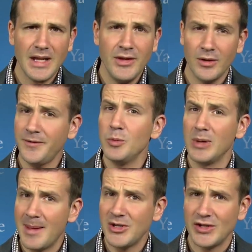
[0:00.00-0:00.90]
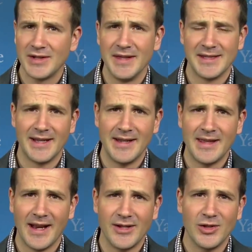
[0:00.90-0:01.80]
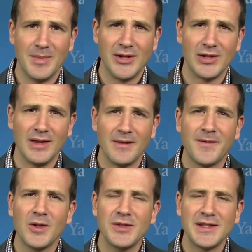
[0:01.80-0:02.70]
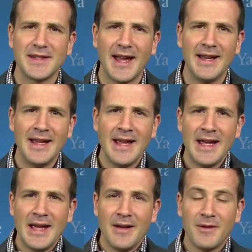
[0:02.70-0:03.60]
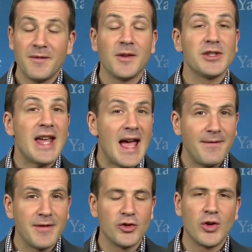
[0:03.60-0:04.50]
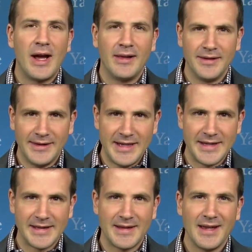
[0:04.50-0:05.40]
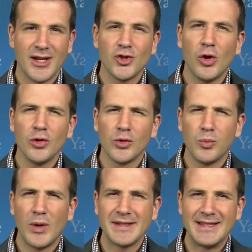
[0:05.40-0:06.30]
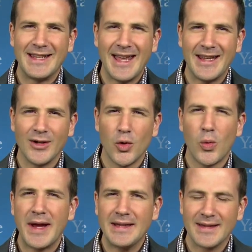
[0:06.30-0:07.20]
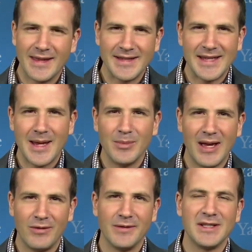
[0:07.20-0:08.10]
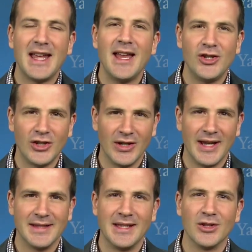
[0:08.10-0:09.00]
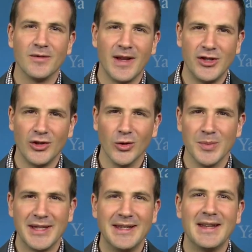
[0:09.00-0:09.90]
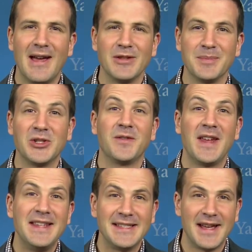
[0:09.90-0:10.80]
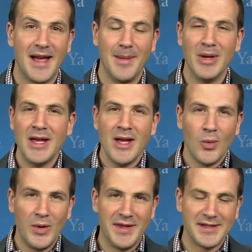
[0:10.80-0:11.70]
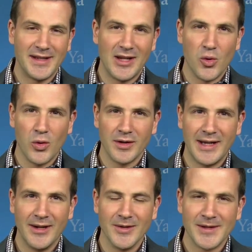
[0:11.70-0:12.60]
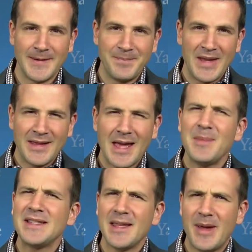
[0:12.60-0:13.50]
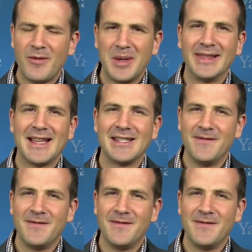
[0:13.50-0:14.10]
There are a few blemishes in the study that I should mention. The first is that for the first half of the trial at least, the control group wasn't getting quite the same level of attention as the intervention groups. They didn't have as much face time with the study coordinators. That means they may have been less